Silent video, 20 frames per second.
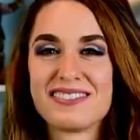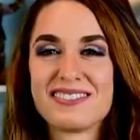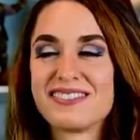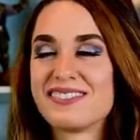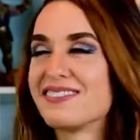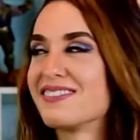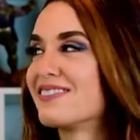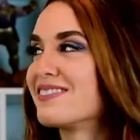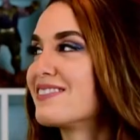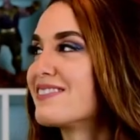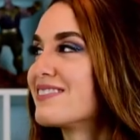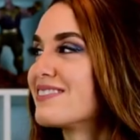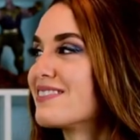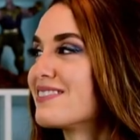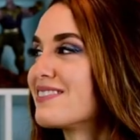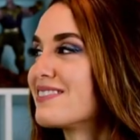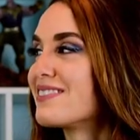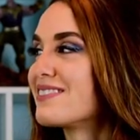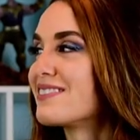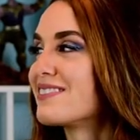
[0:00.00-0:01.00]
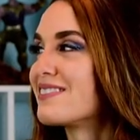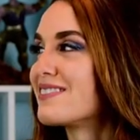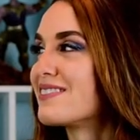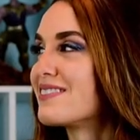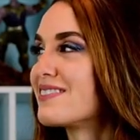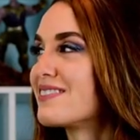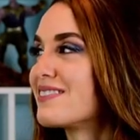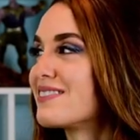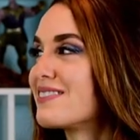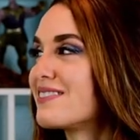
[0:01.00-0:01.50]

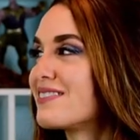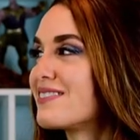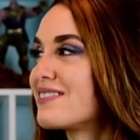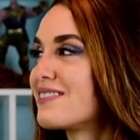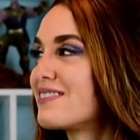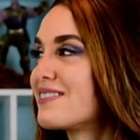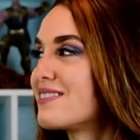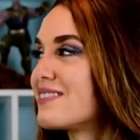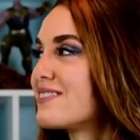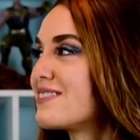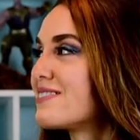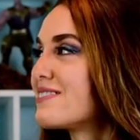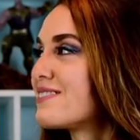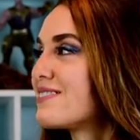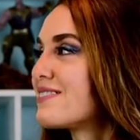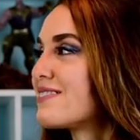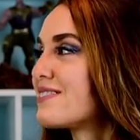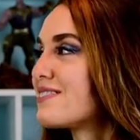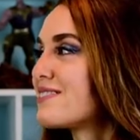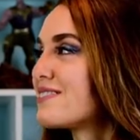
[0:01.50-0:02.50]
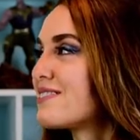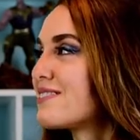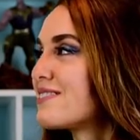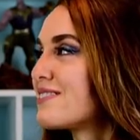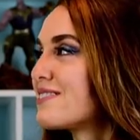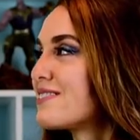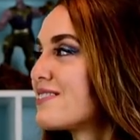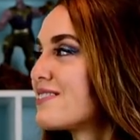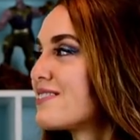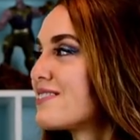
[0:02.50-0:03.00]

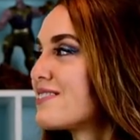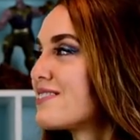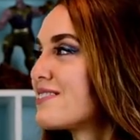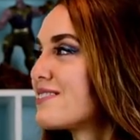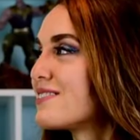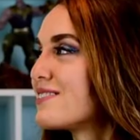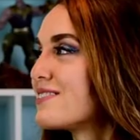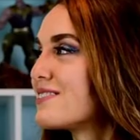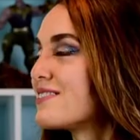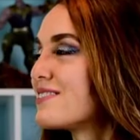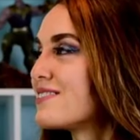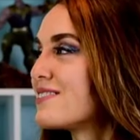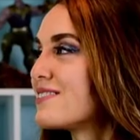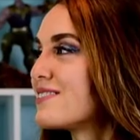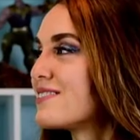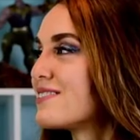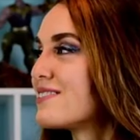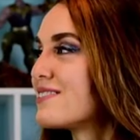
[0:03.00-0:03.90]
This person isn't speaking.